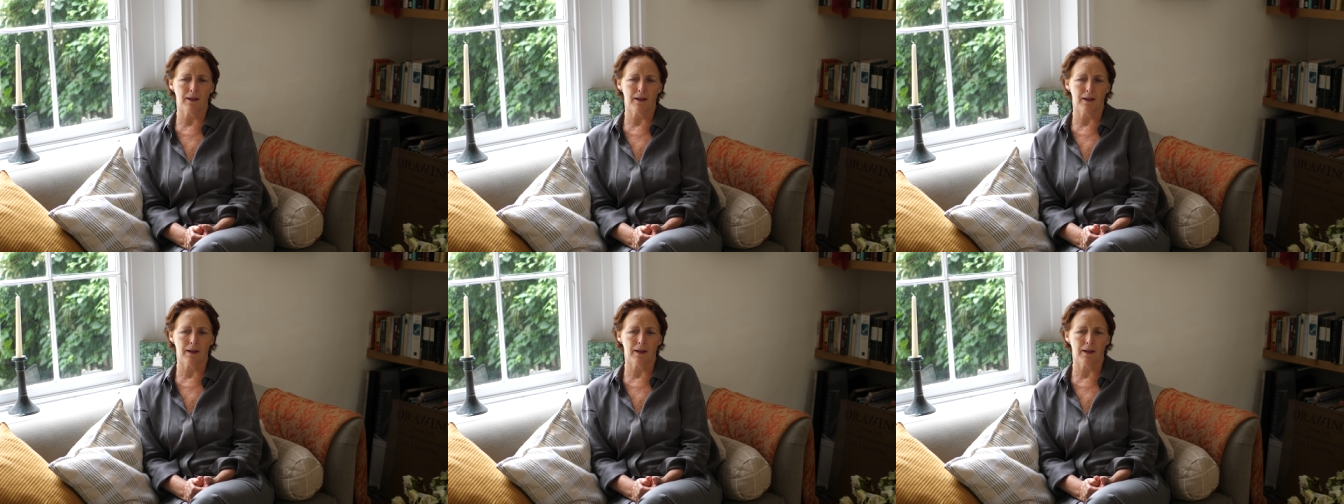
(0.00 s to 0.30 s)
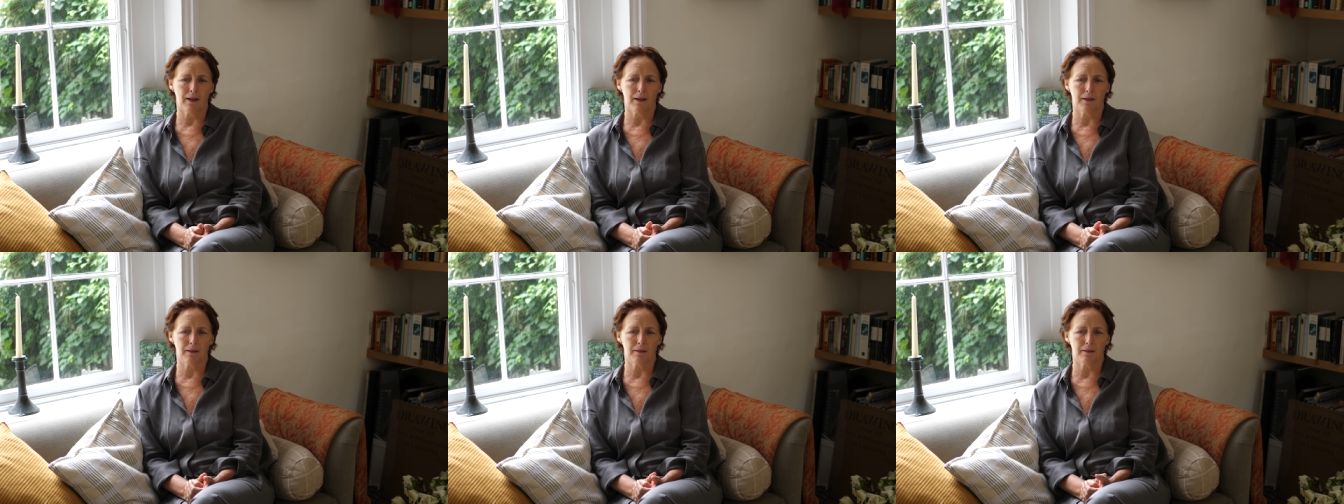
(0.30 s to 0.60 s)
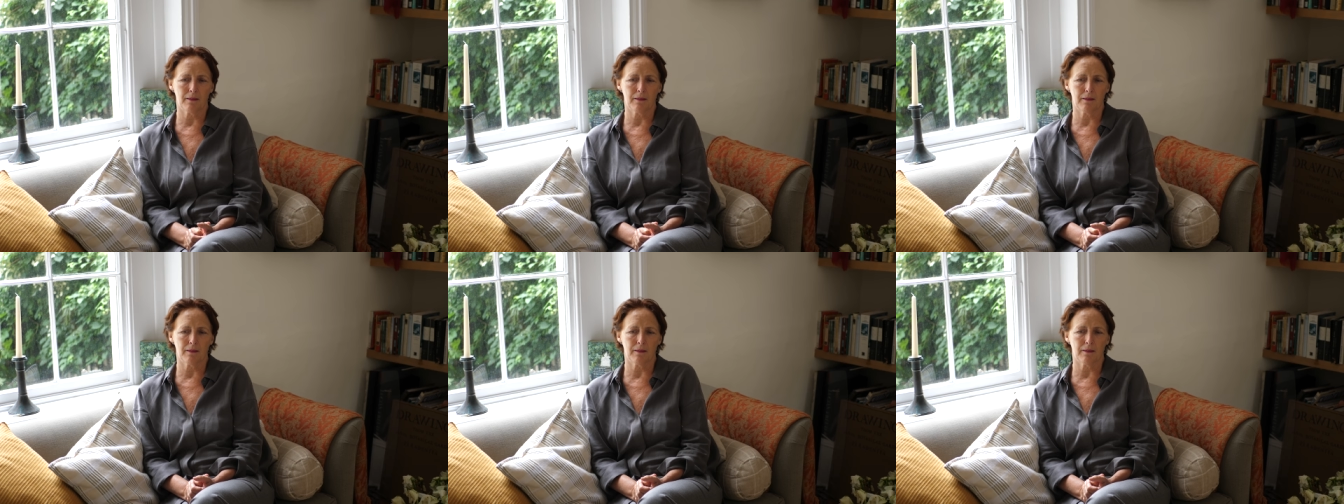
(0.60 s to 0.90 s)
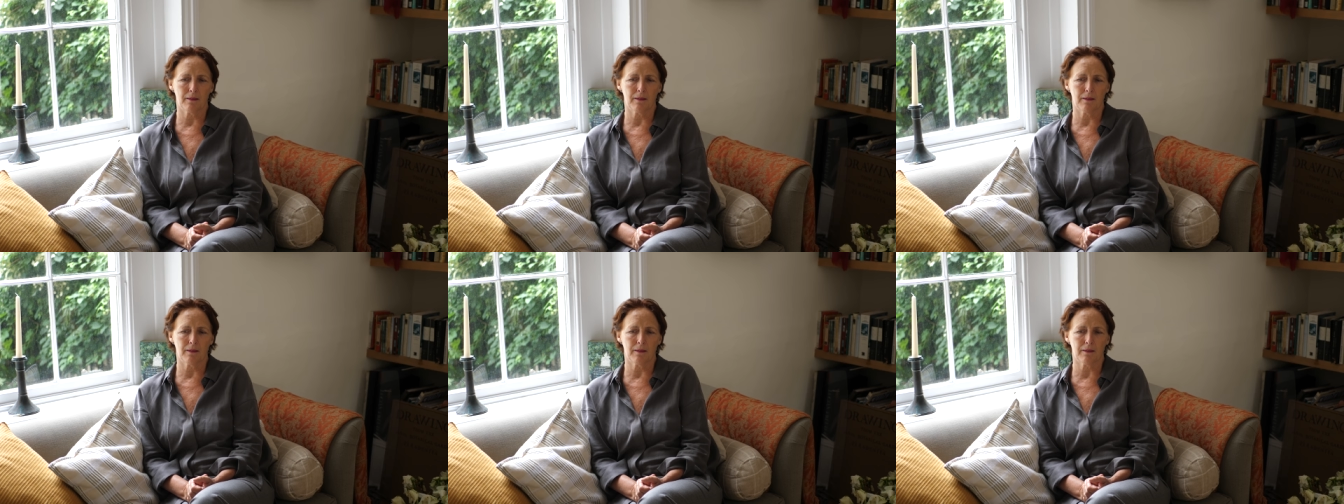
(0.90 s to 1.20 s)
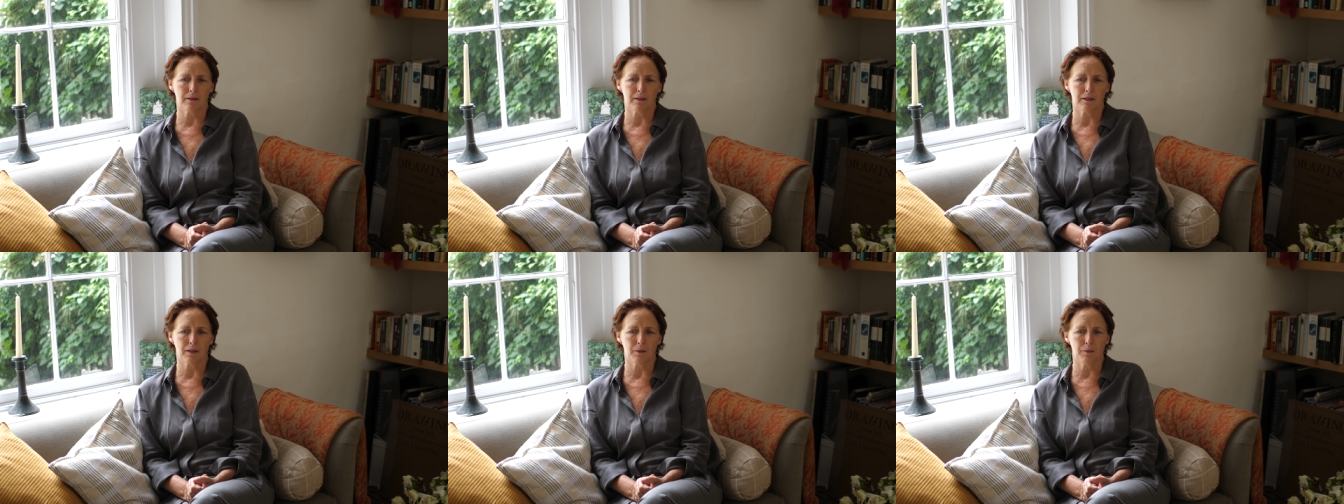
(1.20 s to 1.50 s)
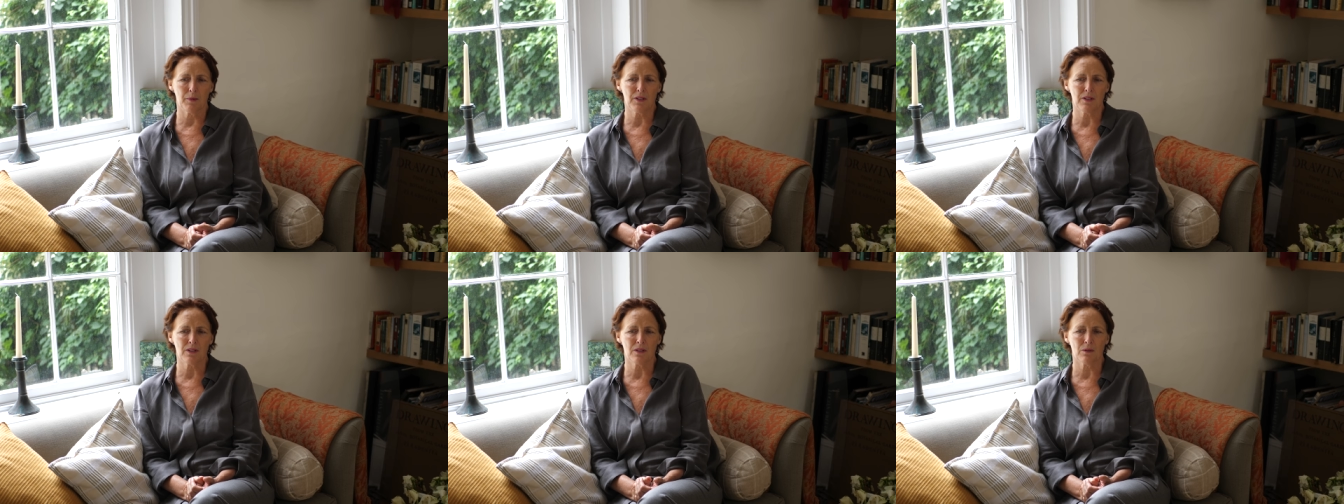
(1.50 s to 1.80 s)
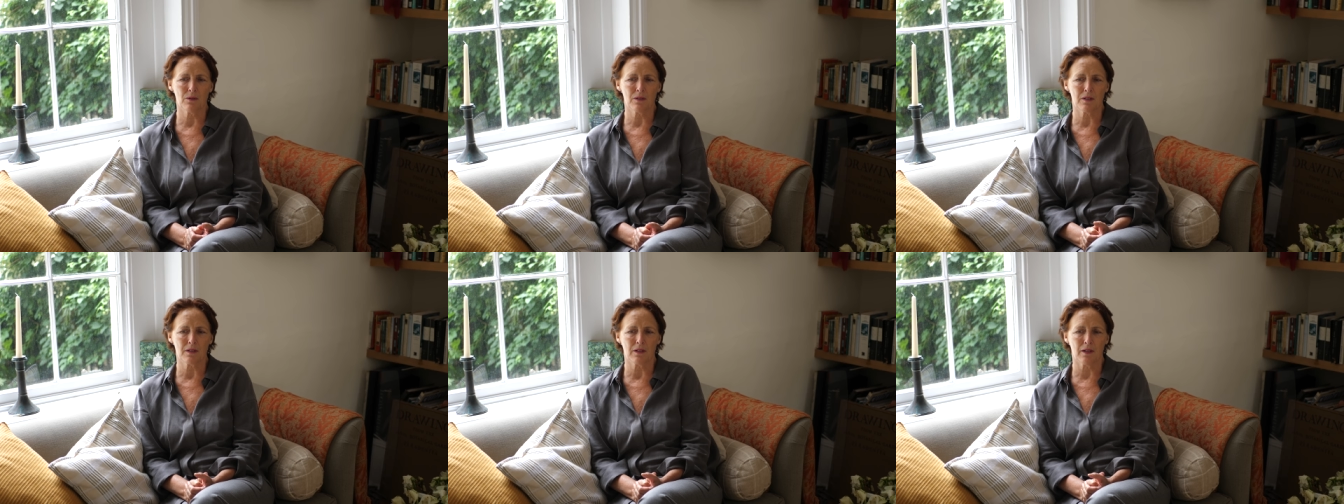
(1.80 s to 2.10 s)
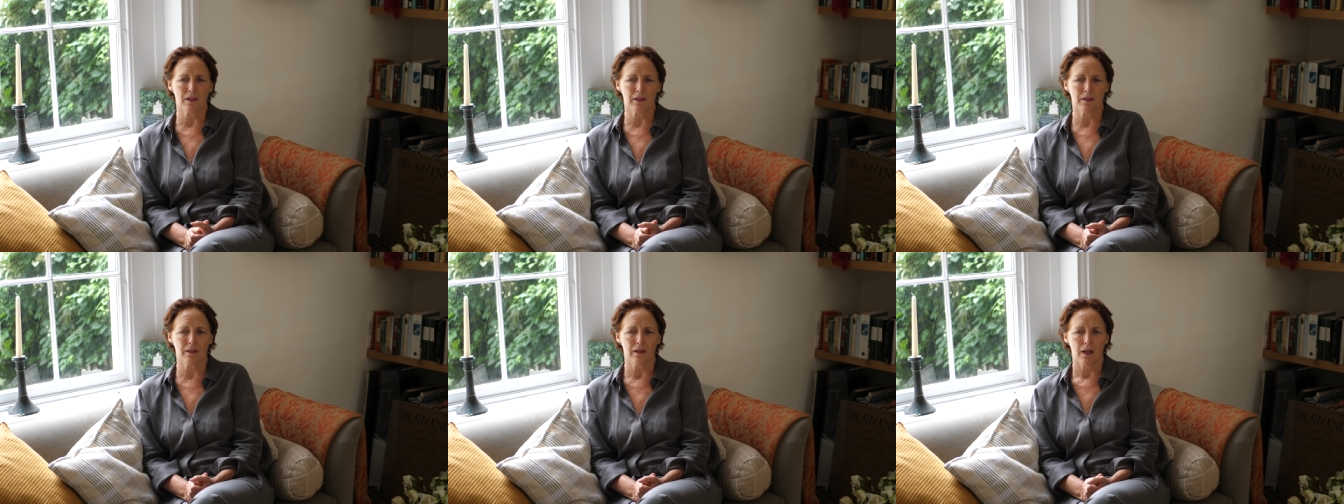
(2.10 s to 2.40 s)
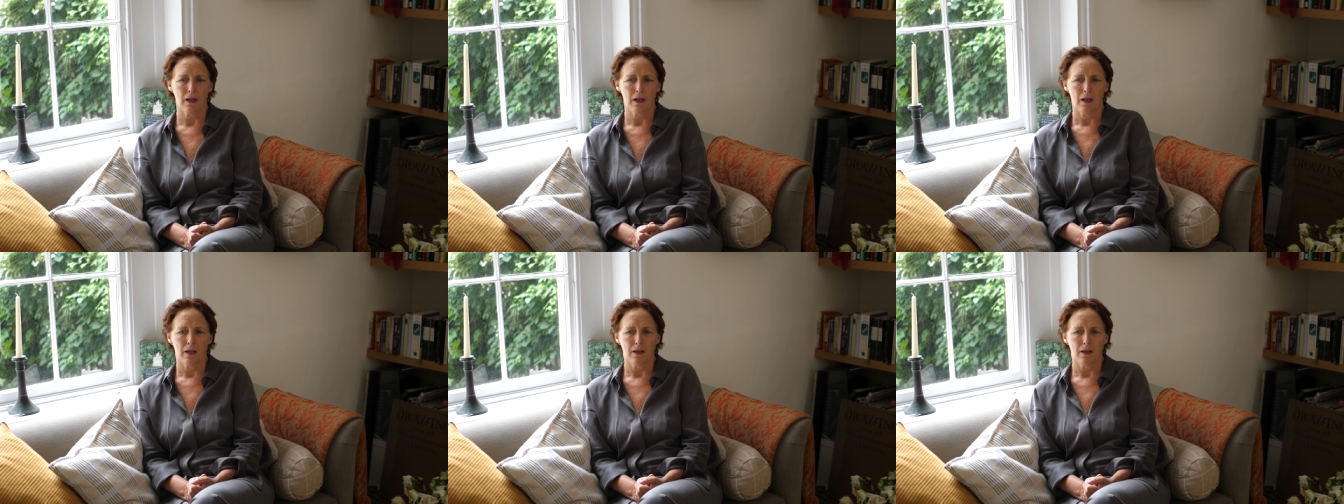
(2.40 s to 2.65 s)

commits suicide,